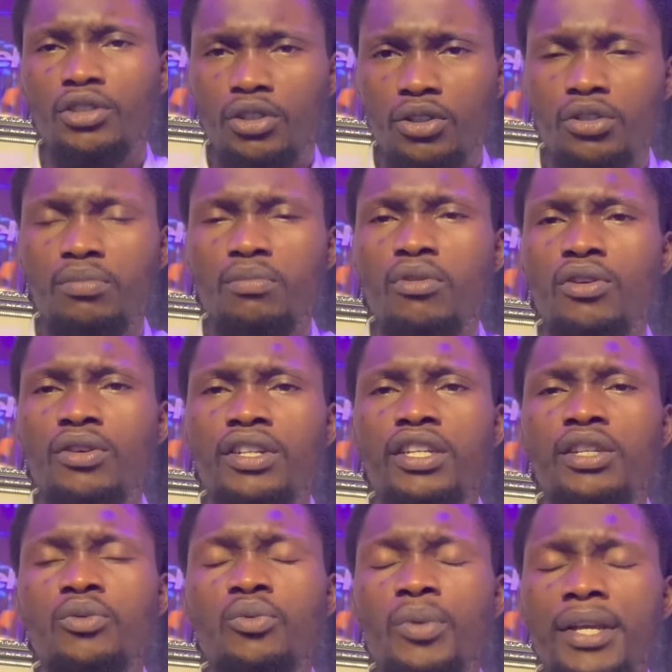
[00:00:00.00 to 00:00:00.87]
Good
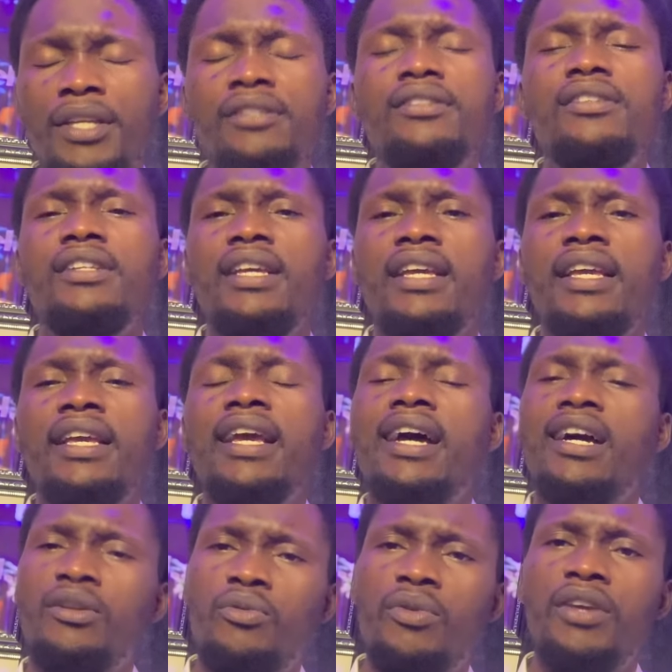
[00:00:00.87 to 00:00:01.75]
morning, win
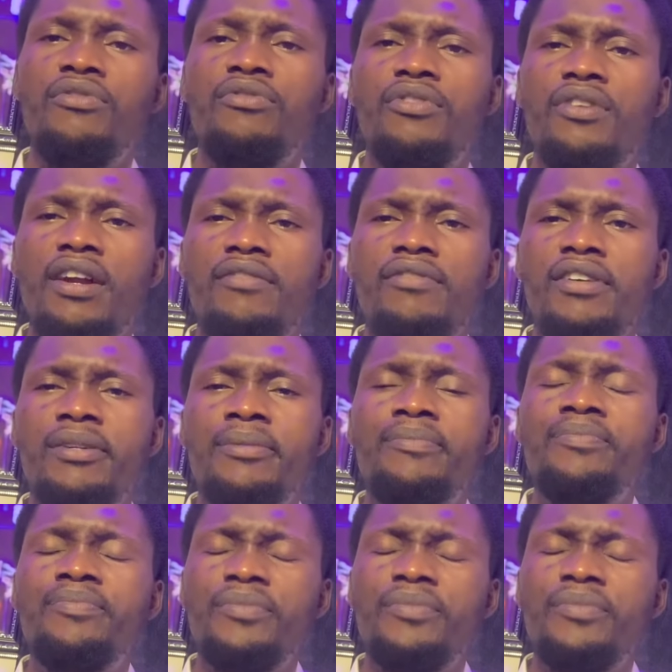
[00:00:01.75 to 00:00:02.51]
today and win forever.